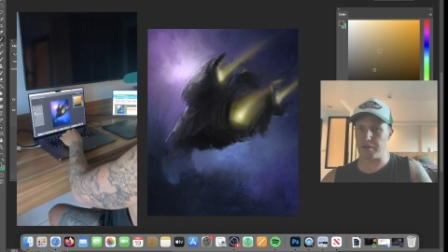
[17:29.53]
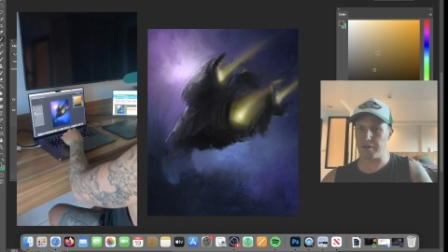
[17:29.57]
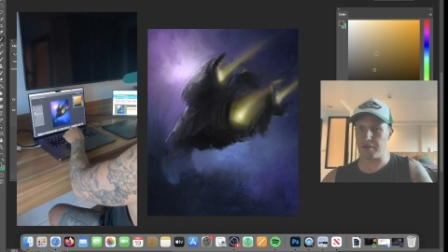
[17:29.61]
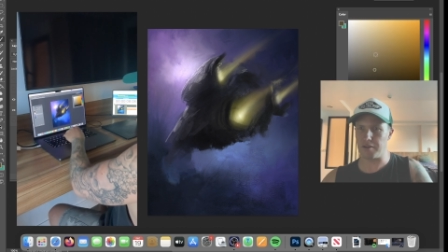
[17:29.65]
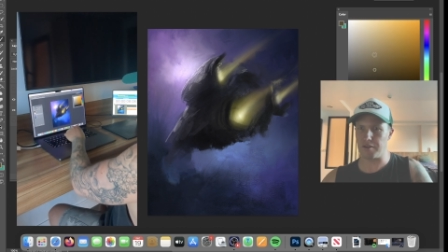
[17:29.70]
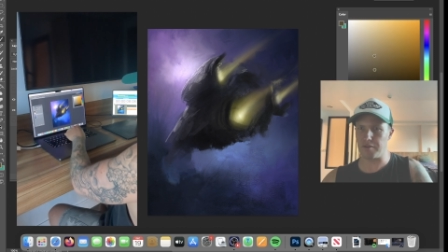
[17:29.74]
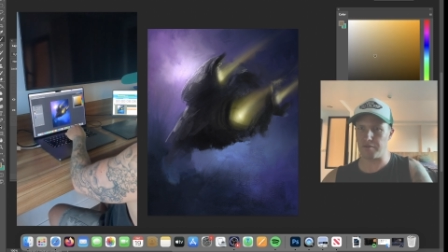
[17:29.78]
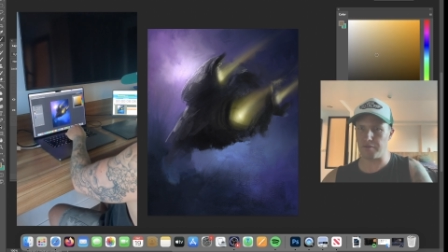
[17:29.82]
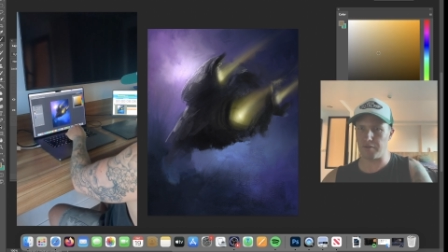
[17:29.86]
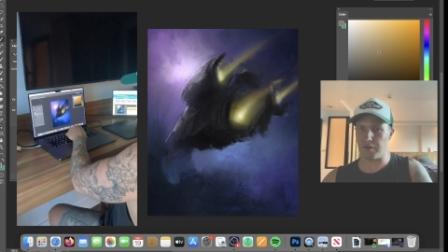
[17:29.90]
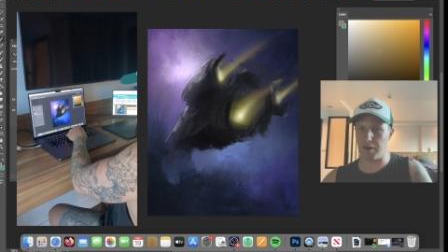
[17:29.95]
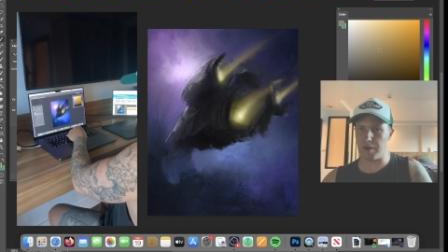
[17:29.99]

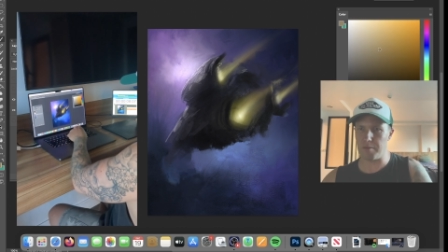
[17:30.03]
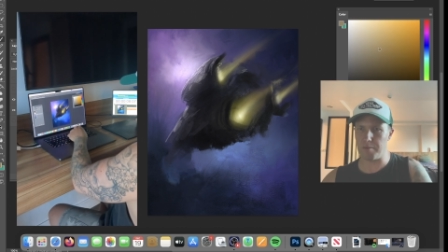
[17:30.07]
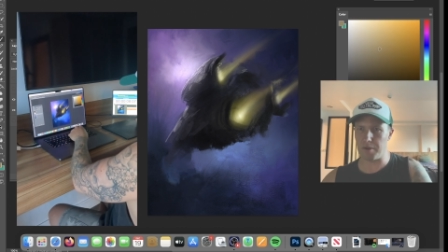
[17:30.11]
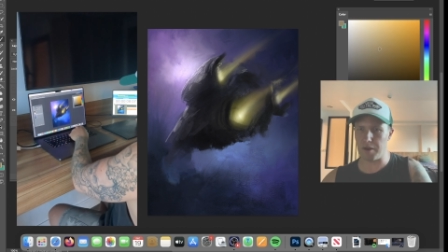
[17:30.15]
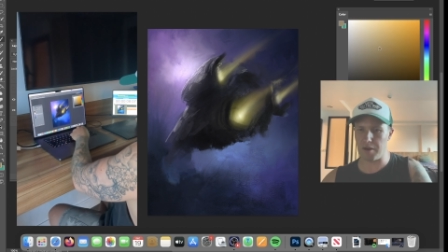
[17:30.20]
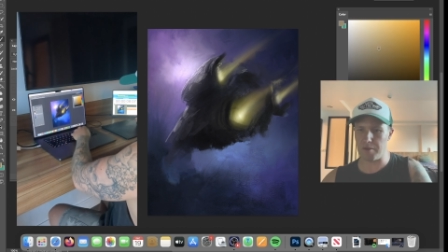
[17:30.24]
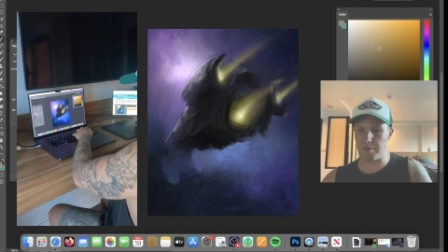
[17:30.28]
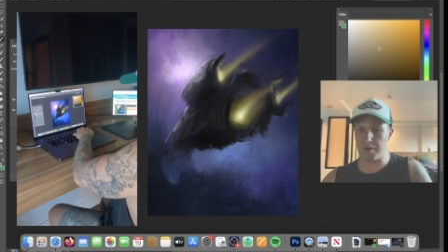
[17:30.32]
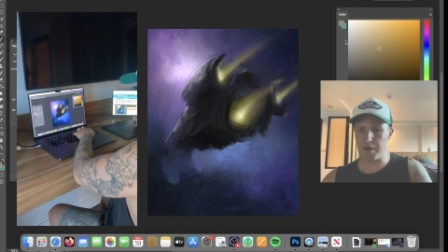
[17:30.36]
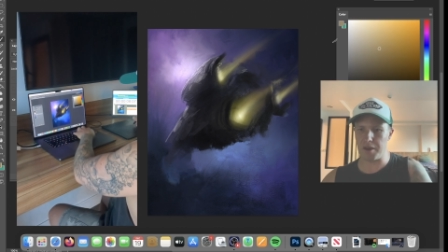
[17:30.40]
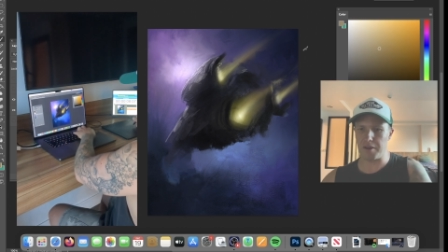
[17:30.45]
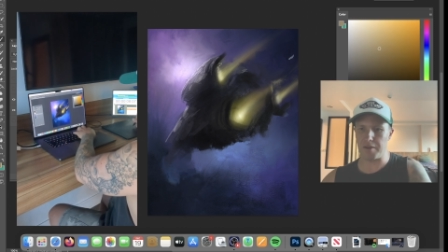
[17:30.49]
is fine
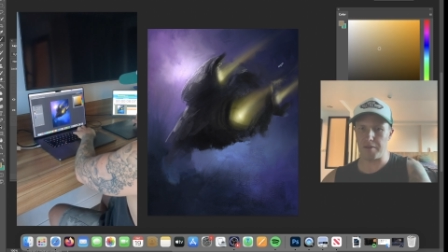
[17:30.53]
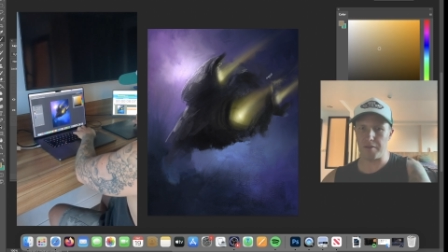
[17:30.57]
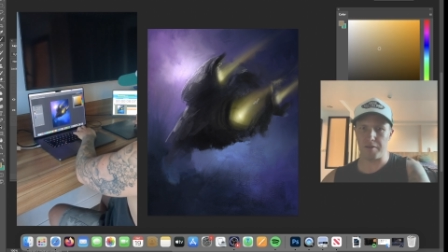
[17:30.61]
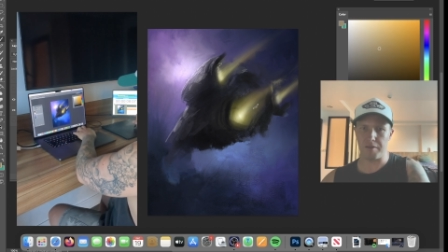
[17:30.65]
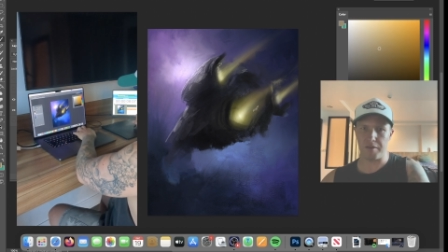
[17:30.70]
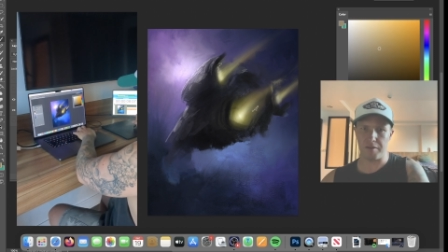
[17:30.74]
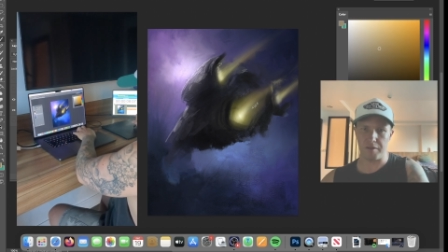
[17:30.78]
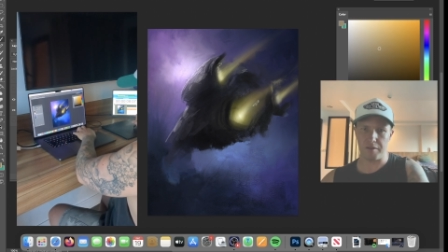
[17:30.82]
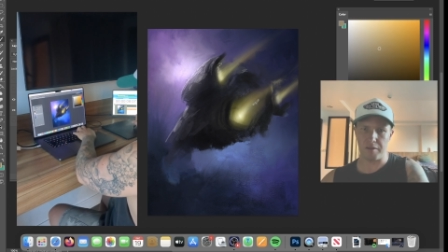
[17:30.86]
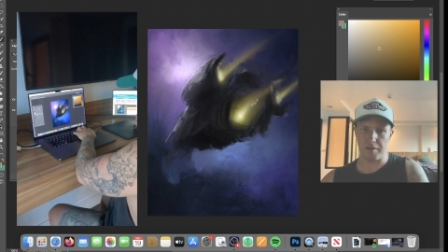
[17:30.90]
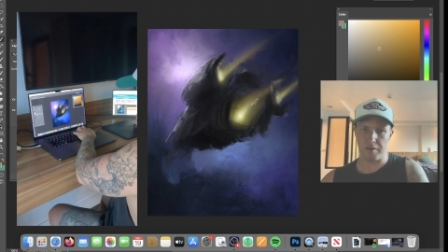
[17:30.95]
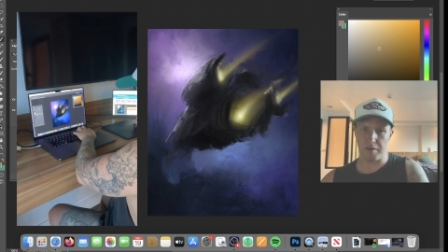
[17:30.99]
by me.
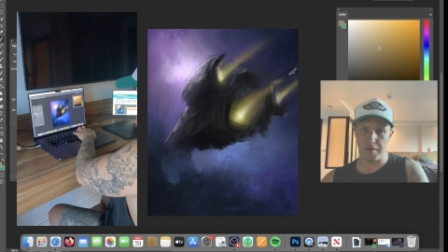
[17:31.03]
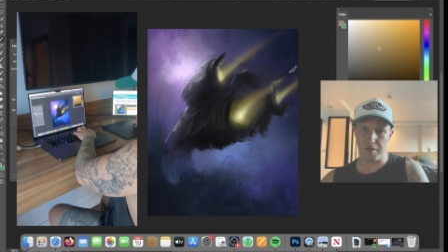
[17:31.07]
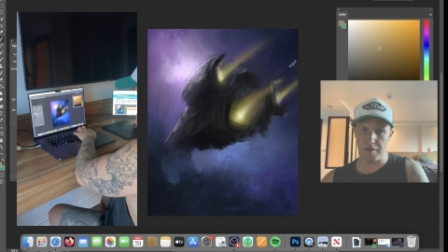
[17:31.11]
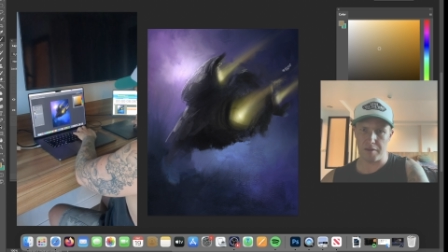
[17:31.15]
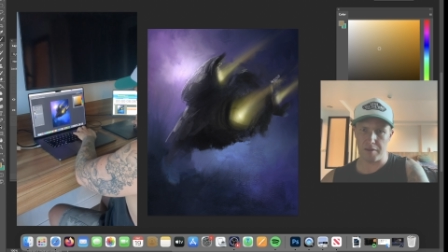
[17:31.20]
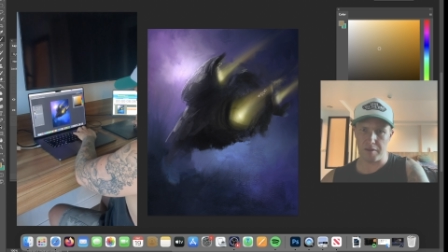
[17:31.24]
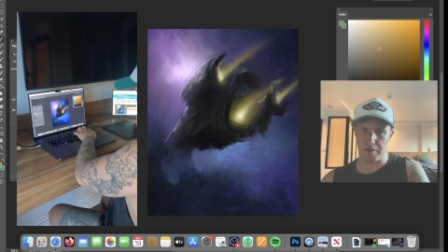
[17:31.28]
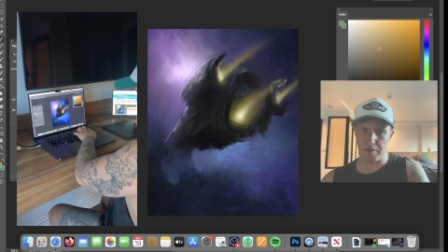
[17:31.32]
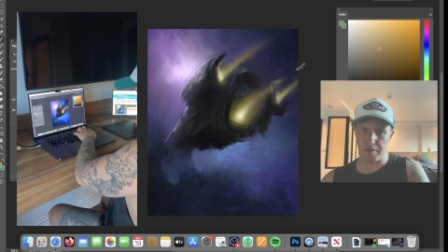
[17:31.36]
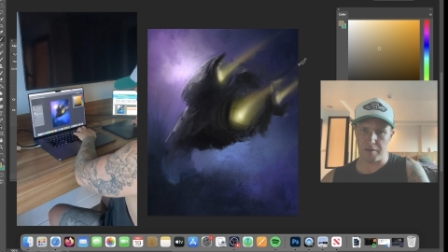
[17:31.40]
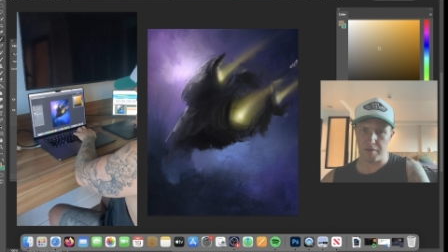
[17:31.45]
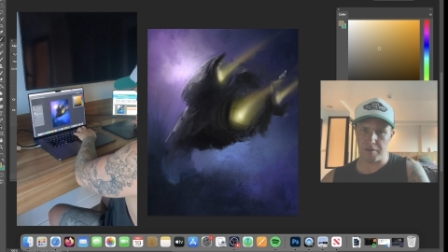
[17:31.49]

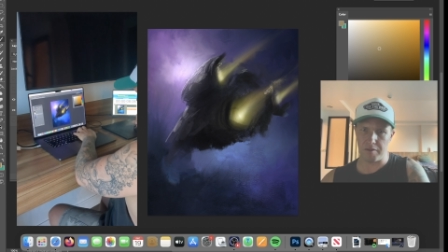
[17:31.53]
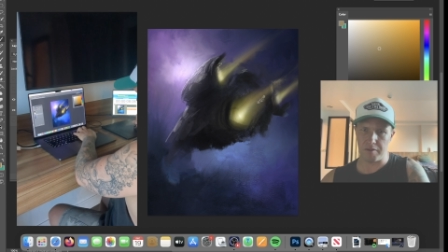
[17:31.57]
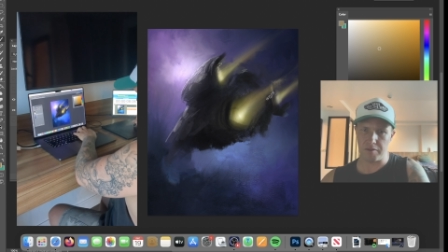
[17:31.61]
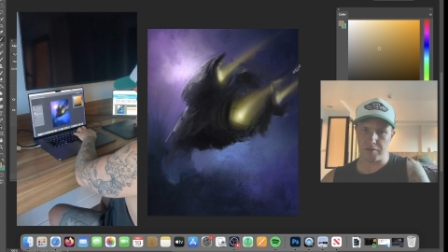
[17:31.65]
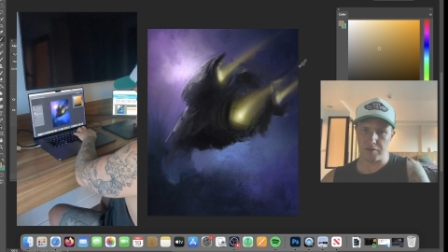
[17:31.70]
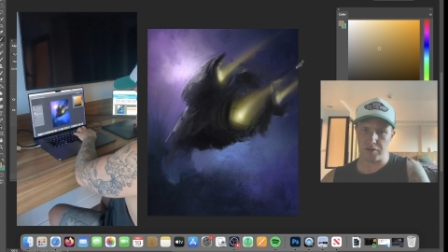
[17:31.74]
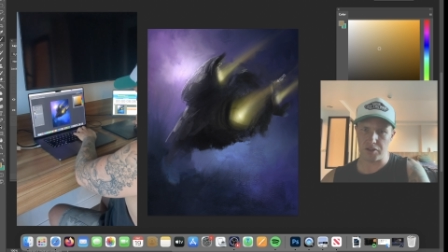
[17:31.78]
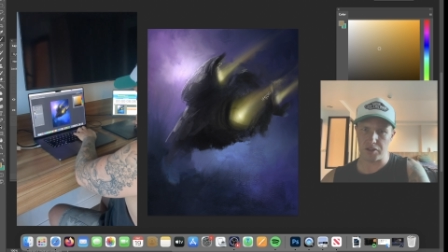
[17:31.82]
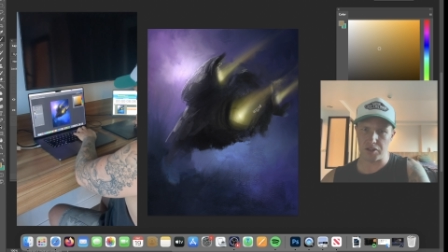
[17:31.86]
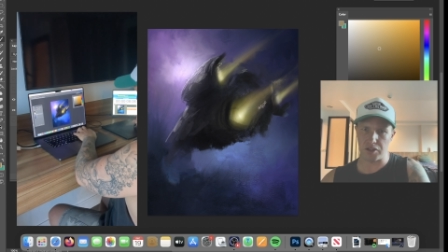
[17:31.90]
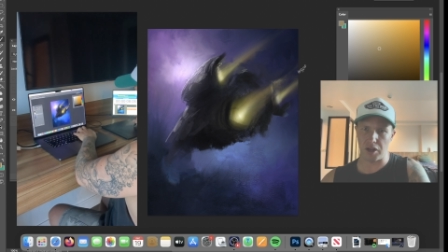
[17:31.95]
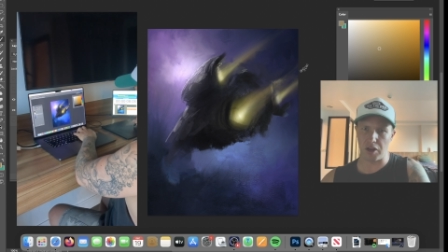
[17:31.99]

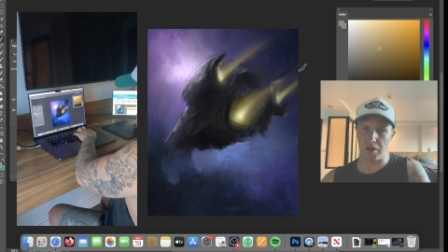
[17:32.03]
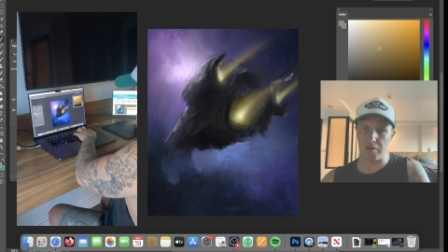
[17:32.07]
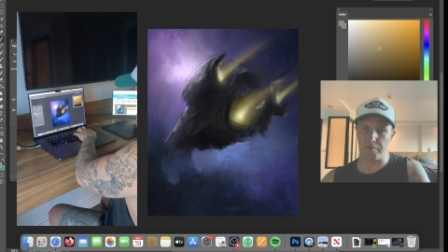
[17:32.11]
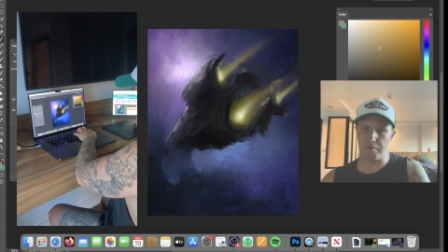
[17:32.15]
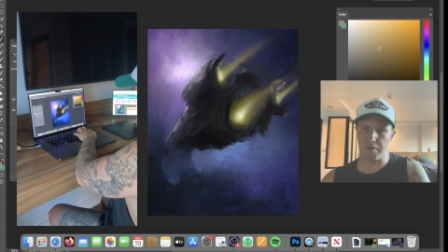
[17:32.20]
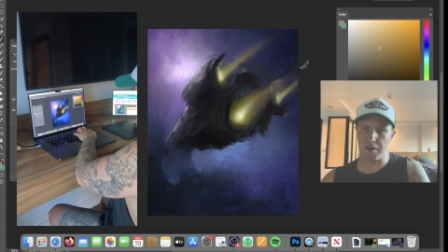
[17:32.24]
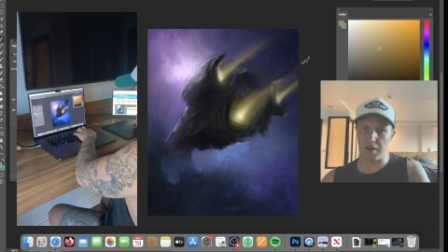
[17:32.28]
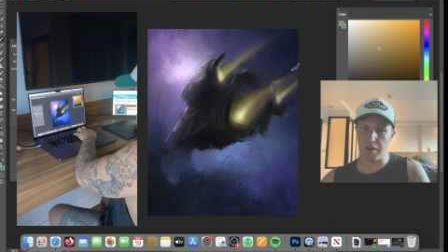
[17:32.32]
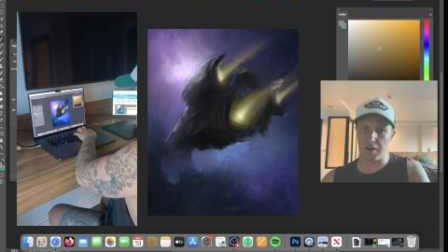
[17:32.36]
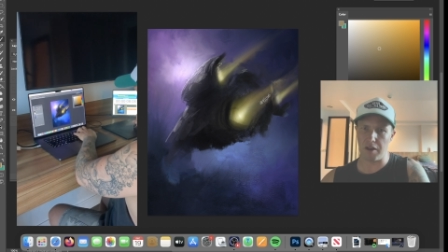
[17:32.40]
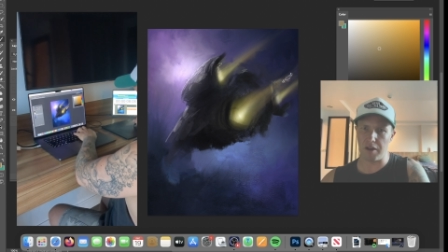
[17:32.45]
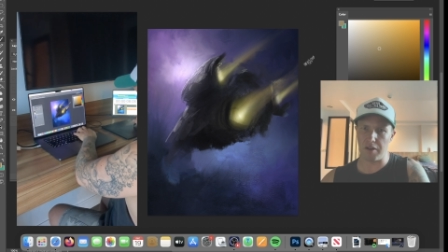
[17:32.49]
Just don't
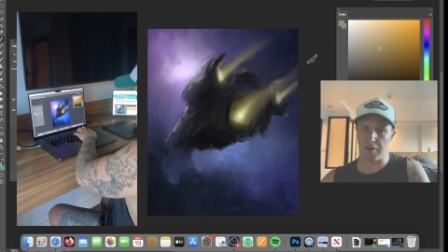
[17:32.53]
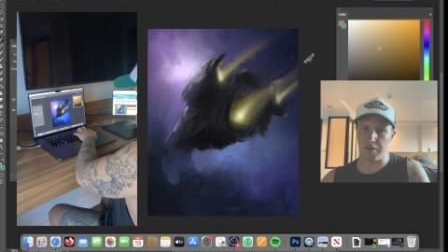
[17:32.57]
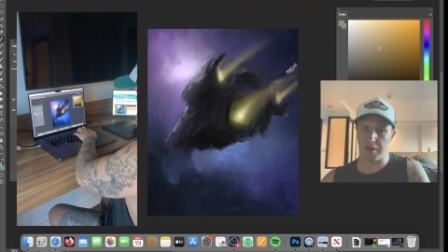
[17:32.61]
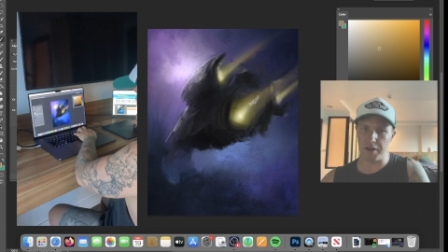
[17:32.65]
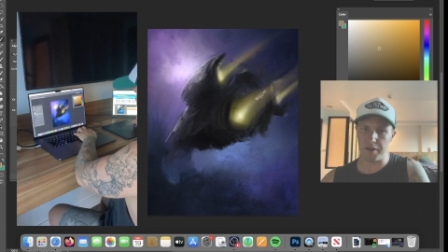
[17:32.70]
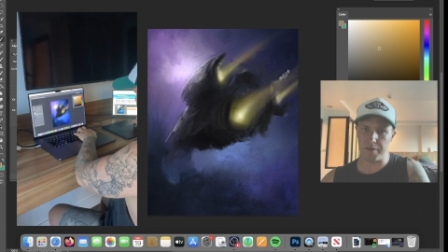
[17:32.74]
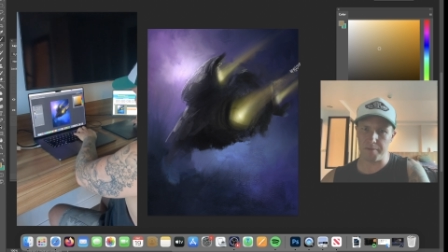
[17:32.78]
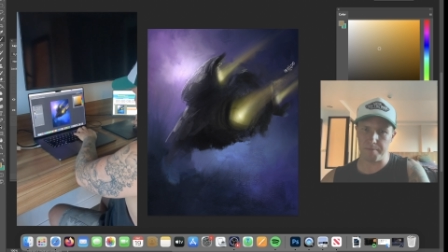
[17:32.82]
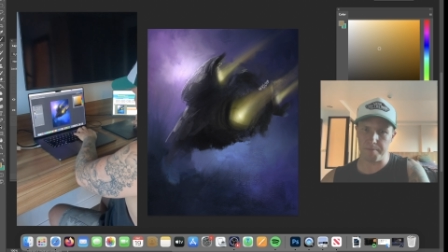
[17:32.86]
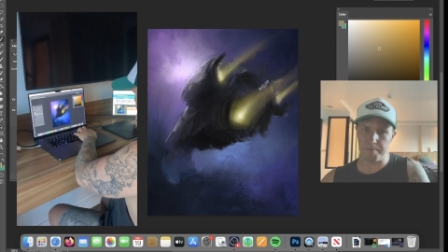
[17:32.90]
rely on it.